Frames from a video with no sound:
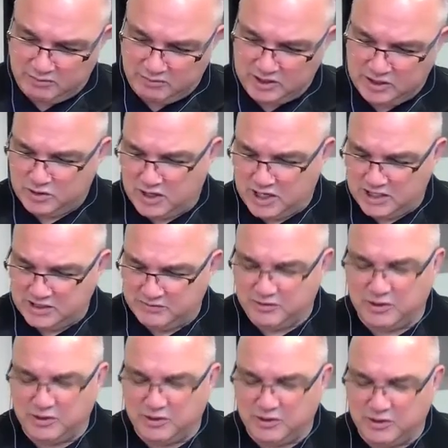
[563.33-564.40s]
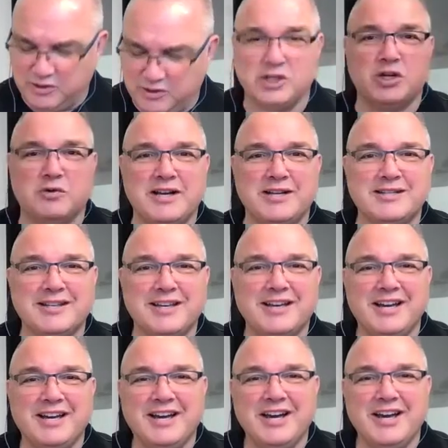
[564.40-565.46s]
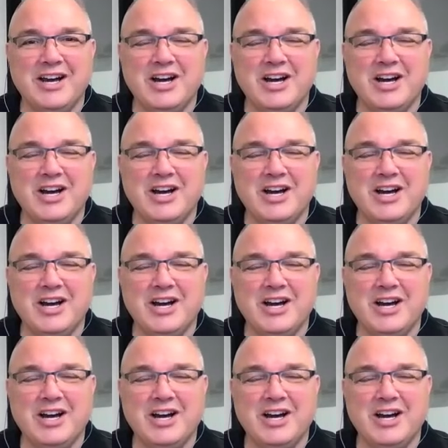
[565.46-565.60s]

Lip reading: risk transfer, insure risk.